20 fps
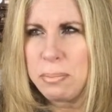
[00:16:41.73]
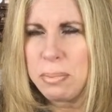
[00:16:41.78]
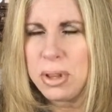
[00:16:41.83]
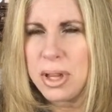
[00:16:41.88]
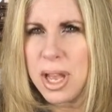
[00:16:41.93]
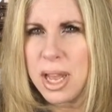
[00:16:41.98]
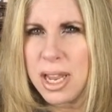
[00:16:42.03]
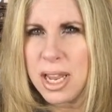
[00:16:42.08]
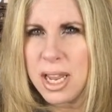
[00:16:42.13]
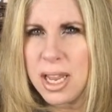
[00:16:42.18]

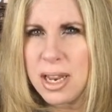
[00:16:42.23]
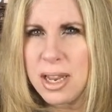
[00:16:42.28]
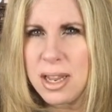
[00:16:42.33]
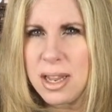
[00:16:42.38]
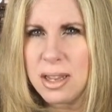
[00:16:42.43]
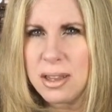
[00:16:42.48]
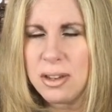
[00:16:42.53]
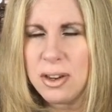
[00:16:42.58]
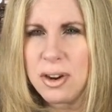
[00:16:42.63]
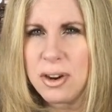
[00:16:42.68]
plug
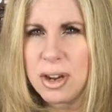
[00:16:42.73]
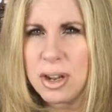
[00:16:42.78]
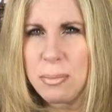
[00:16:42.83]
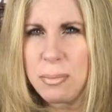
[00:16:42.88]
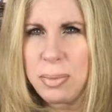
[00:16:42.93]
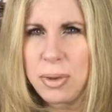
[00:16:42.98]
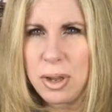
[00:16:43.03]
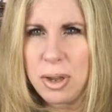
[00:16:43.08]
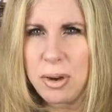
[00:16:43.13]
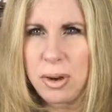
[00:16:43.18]
in your
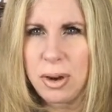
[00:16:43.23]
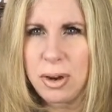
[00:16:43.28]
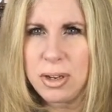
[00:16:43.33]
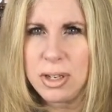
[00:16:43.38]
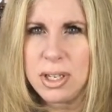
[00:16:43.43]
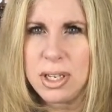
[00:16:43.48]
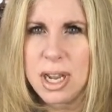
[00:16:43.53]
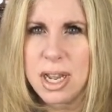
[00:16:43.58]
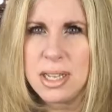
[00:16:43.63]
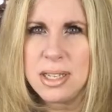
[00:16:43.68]

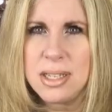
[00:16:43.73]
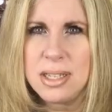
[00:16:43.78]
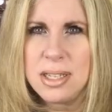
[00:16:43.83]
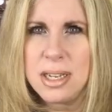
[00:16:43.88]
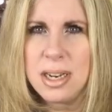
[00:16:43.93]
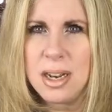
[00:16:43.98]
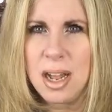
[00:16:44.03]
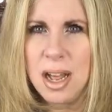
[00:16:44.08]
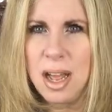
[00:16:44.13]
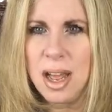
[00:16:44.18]
computer,
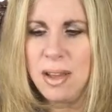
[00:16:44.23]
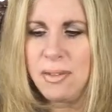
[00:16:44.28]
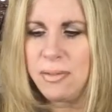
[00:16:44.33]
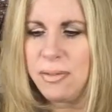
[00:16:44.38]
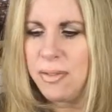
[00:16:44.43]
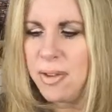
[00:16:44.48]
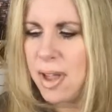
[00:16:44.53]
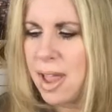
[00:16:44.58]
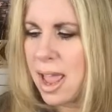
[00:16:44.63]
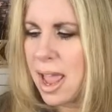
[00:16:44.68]
dust it off,